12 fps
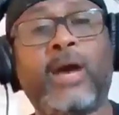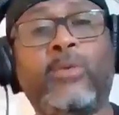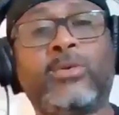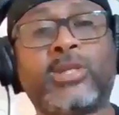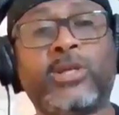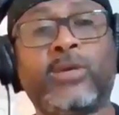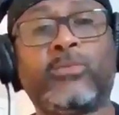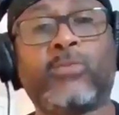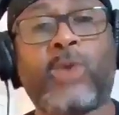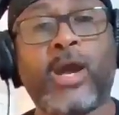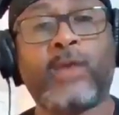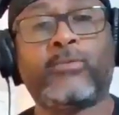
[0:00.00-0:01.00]
was good
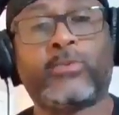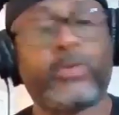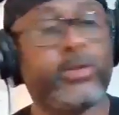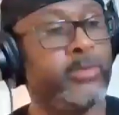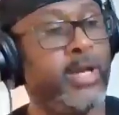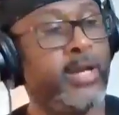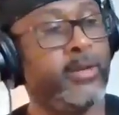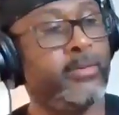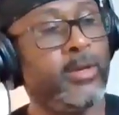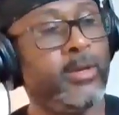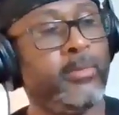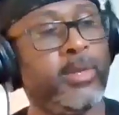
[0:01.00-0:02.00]
rivalry. Like,
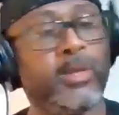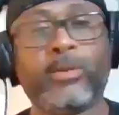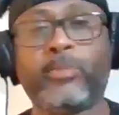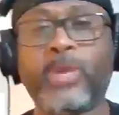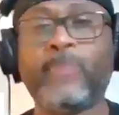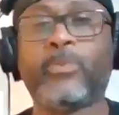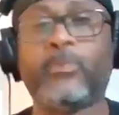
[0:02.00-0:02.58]
I mean, people